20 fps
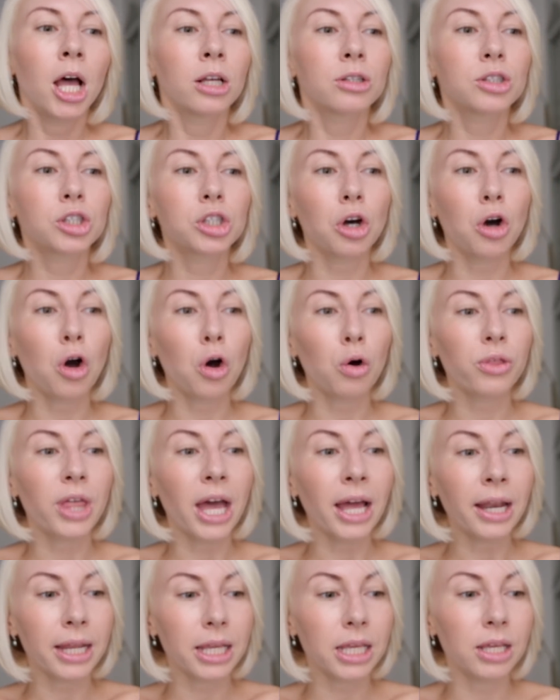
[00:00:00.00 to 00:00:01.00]
So
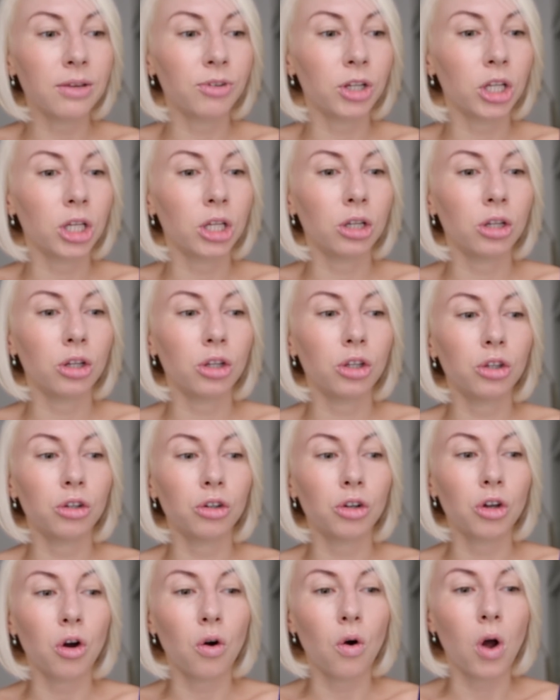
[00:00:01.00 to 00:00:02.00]
that evening, you
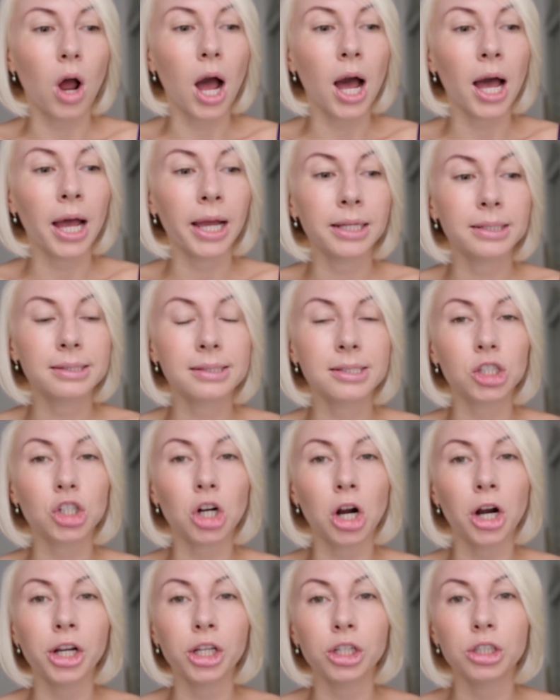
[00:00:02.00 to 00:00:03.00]
know, I
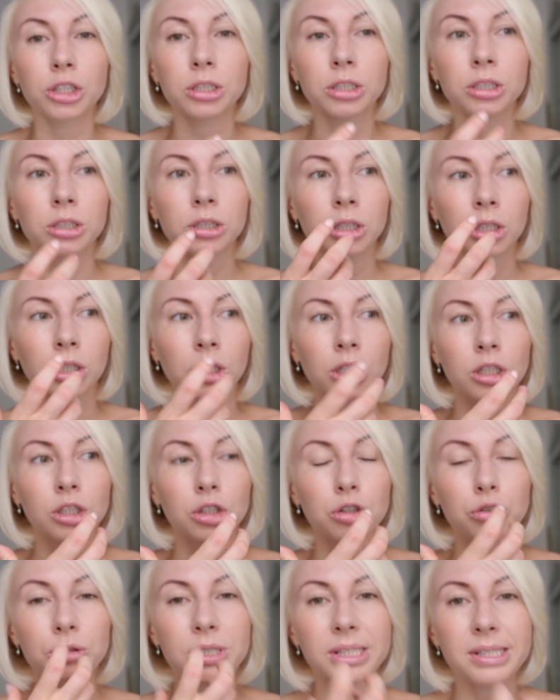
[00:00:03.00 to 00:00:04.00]
started
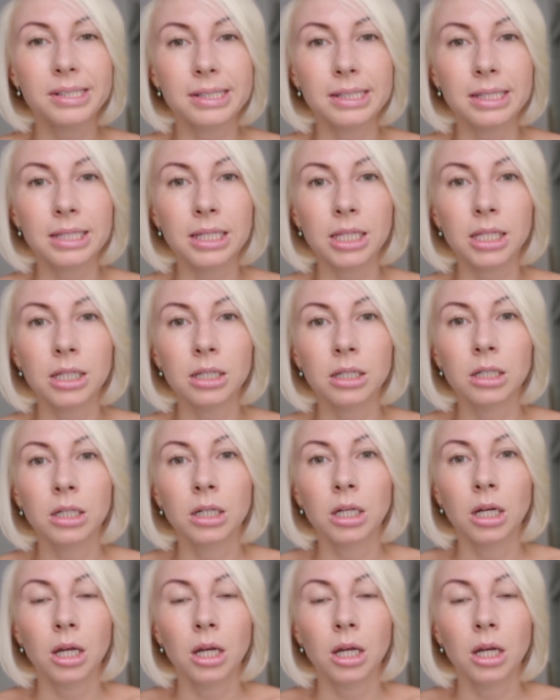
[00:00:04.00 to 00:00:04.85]
to see